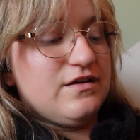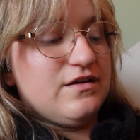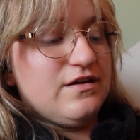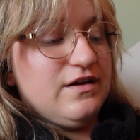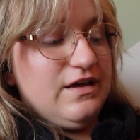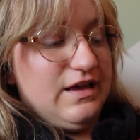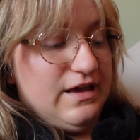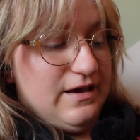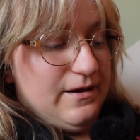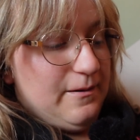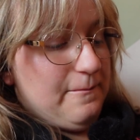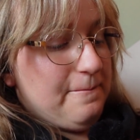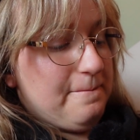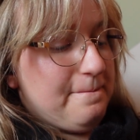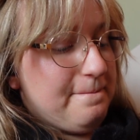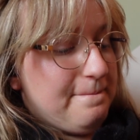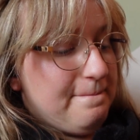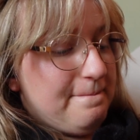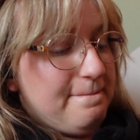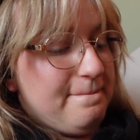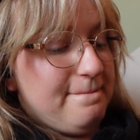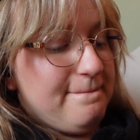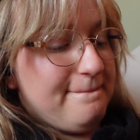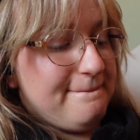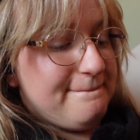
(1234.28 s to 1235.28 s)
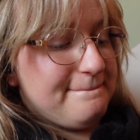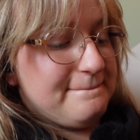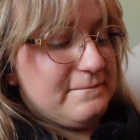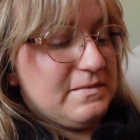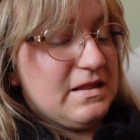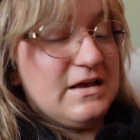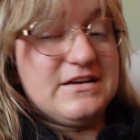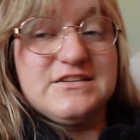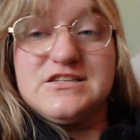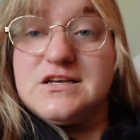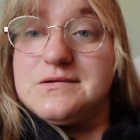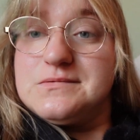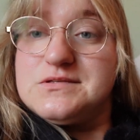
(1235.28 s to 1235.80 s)
Yeah,
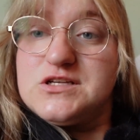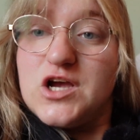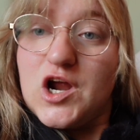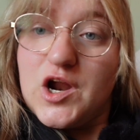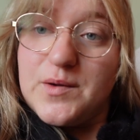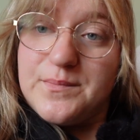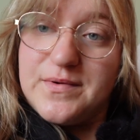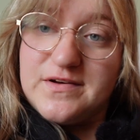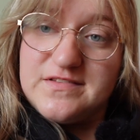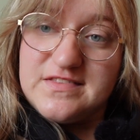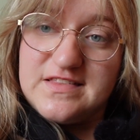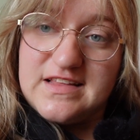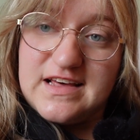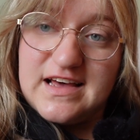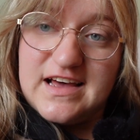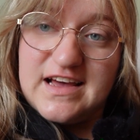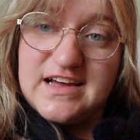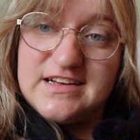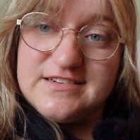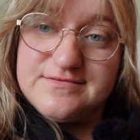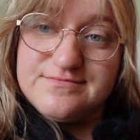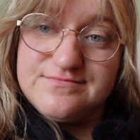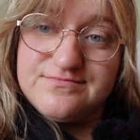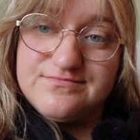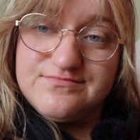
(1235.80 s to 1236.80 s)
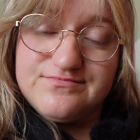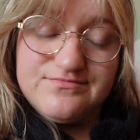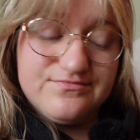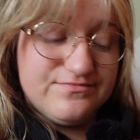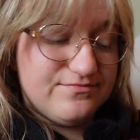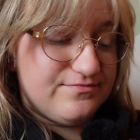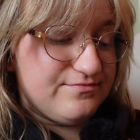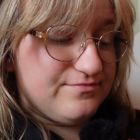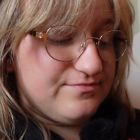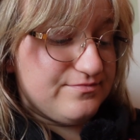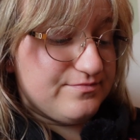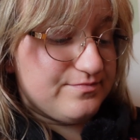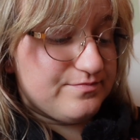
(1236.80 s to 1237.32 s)
so I'm sorry about that.
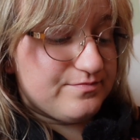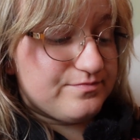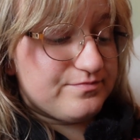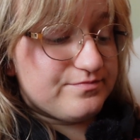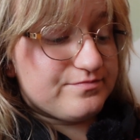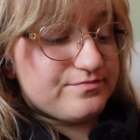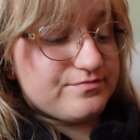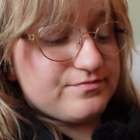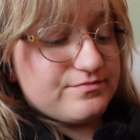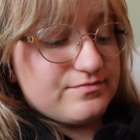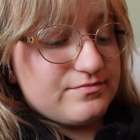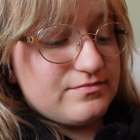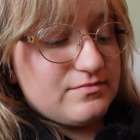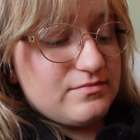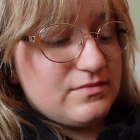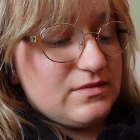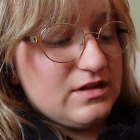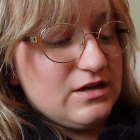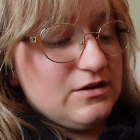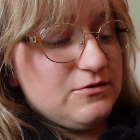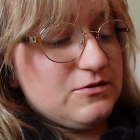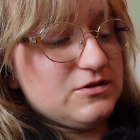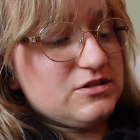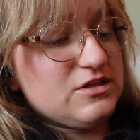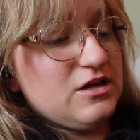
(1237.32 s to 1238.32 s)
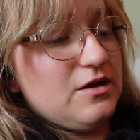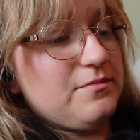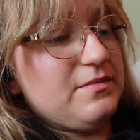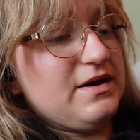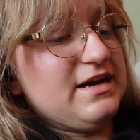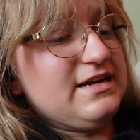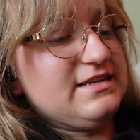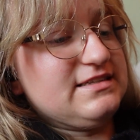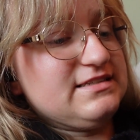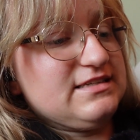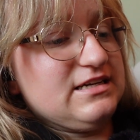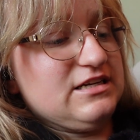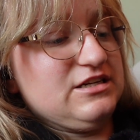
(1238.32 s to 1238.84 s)
It was not my
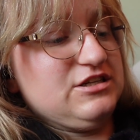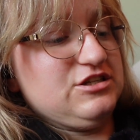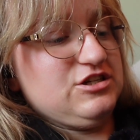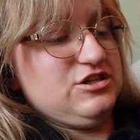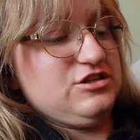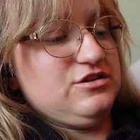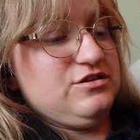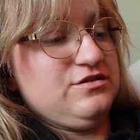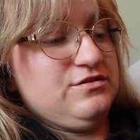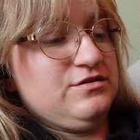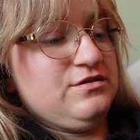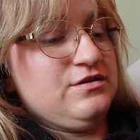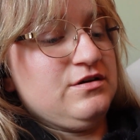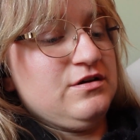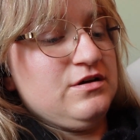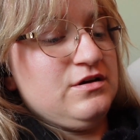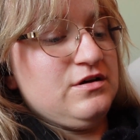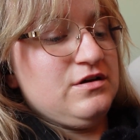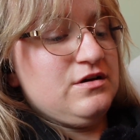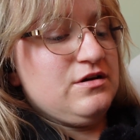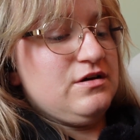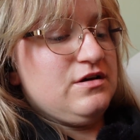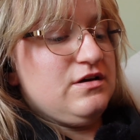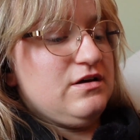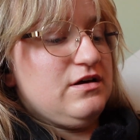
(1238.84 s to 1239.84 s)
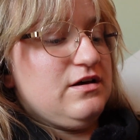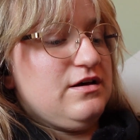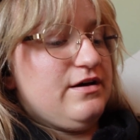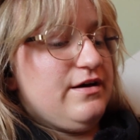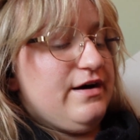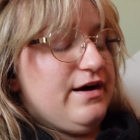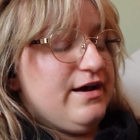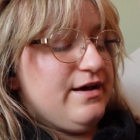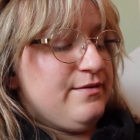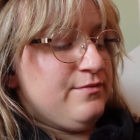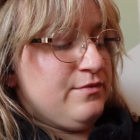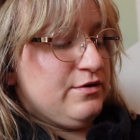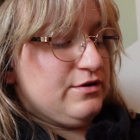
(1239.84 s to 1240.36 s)
intention.
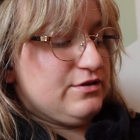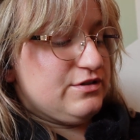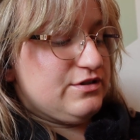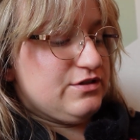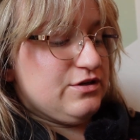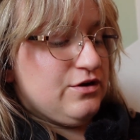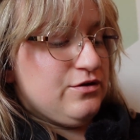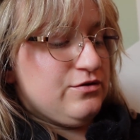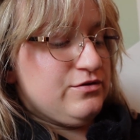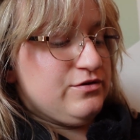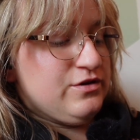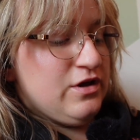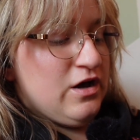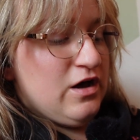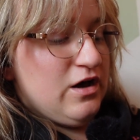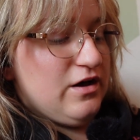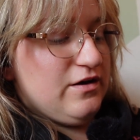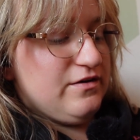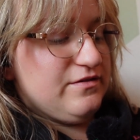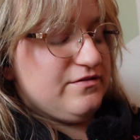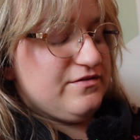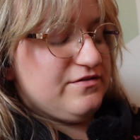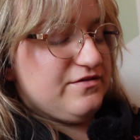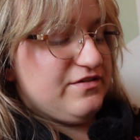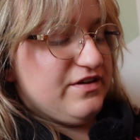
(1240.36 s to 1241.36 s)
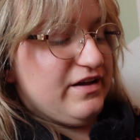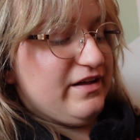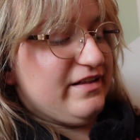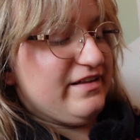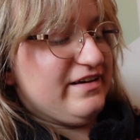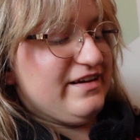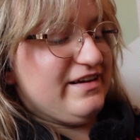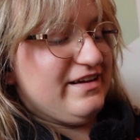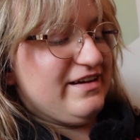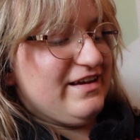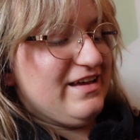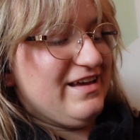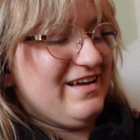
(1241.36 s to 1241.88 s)
I am also not
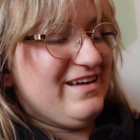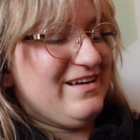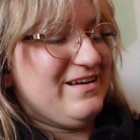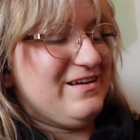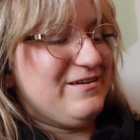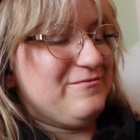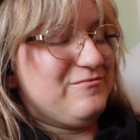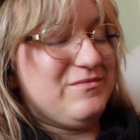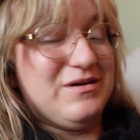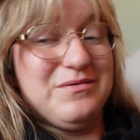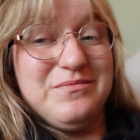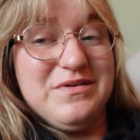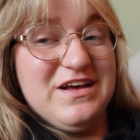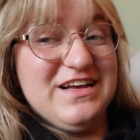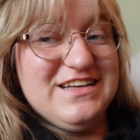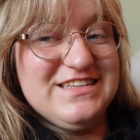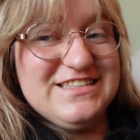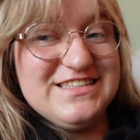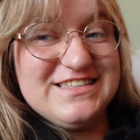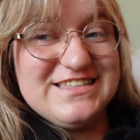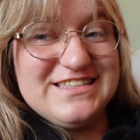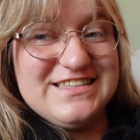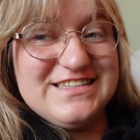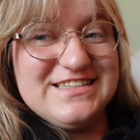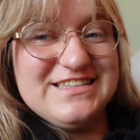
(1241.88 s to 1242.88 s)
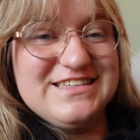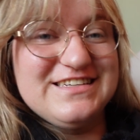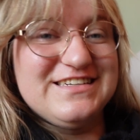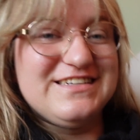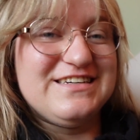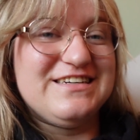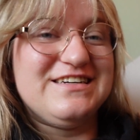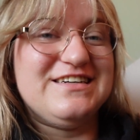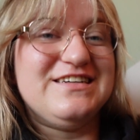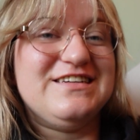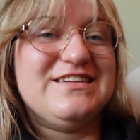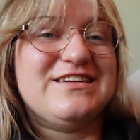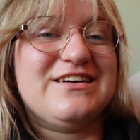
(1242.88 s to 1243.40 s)
feeling my best
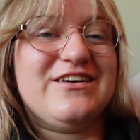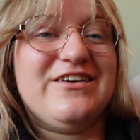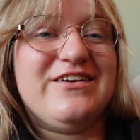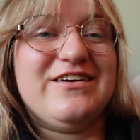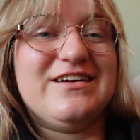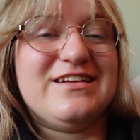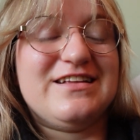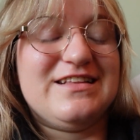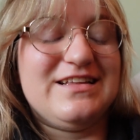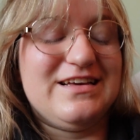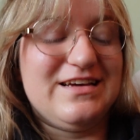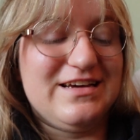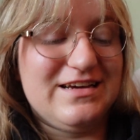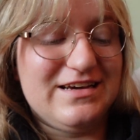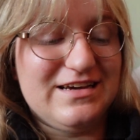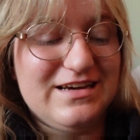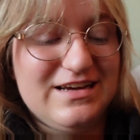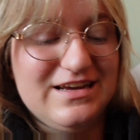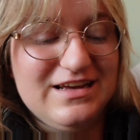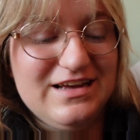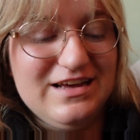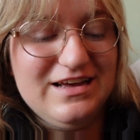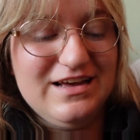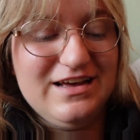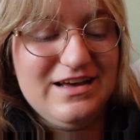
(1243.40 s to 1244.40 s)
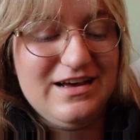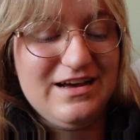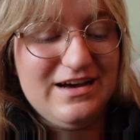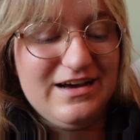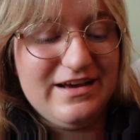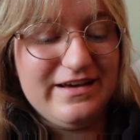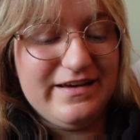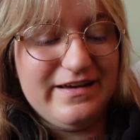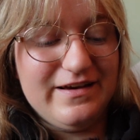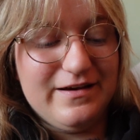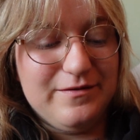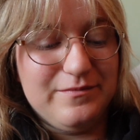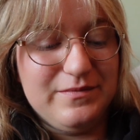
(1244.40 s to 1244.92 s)
currently. I
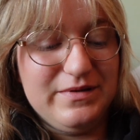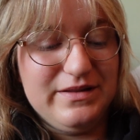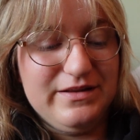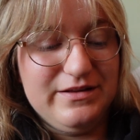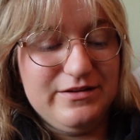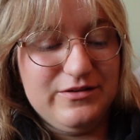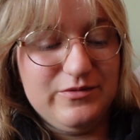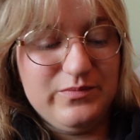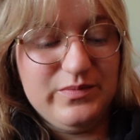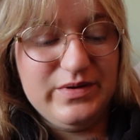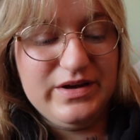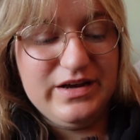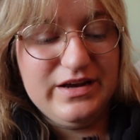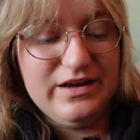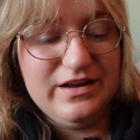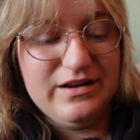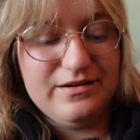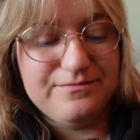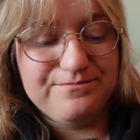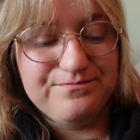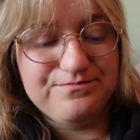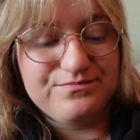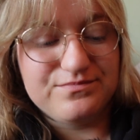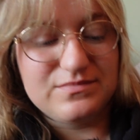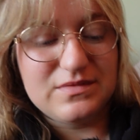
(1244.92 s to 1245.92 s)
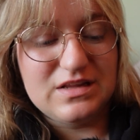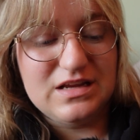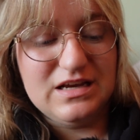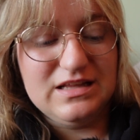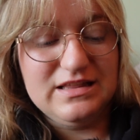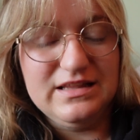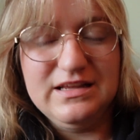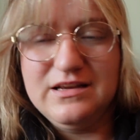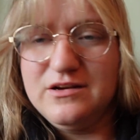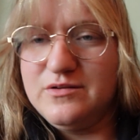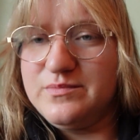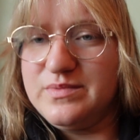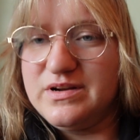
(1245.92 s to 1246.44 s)
am a little bit
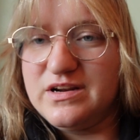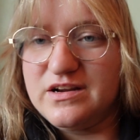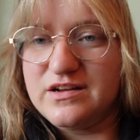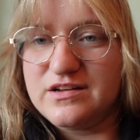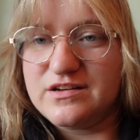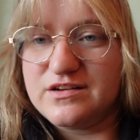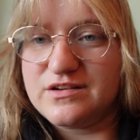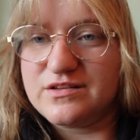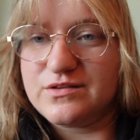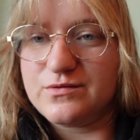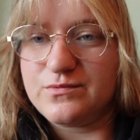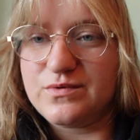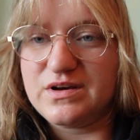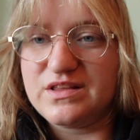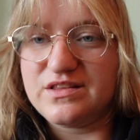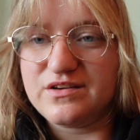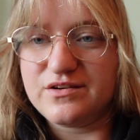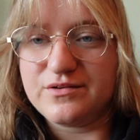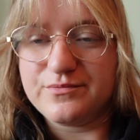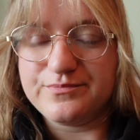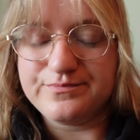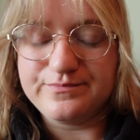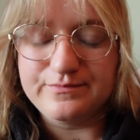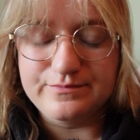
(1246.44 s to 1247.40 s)
under the weather.